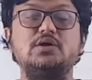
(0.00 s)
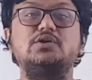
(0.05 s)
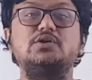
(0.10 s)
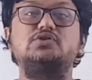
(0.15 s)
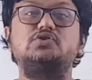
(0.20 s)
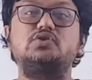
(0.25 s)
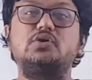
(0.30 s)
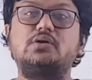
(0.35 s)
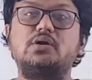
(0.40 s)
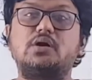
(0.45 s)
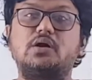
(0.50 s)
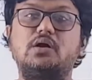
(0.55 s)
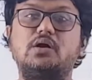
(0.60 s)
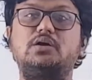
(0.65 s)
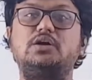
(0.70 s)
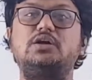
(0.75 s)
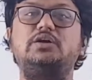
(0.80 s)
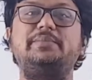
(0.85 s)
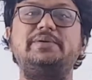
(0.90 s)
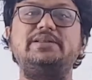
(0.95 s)
So
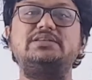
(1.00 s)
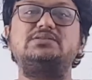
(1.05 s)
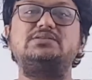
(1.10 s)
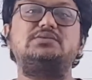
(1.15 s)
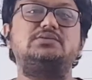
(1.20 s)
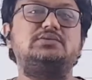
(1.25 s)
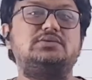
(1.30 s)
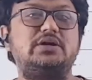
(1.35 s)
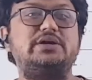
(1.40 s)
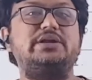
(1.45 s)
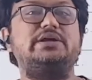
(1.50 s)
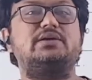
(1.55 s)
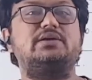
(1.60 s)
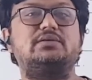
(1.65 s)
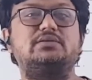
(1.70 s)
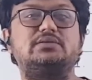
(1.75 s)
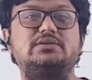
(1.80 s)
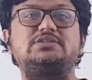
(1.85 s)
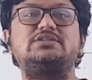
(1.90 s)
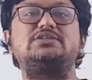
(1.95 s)
current means
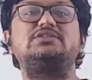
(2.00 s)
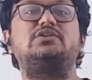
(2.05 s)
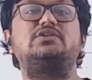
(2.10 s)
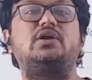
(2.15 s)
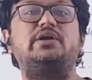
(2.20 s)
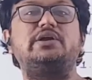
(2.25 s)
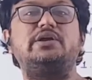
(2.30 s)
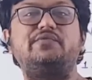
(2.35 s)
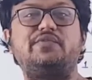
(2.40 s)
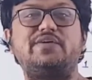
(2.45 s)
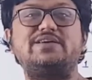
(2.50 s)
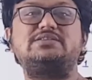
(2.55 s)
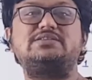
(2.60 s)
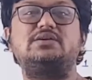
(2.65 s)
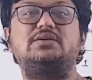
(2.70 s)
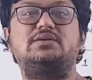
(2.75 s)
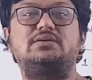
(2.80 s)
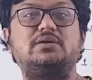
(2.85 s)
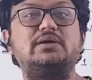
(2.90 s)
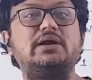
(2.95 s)
running. This is running
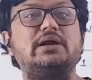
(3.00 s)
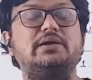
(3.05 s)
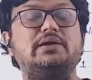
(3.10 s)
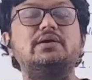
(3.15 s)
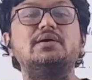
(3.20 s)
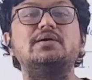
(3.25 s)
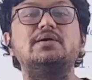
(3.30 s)
fashion, right?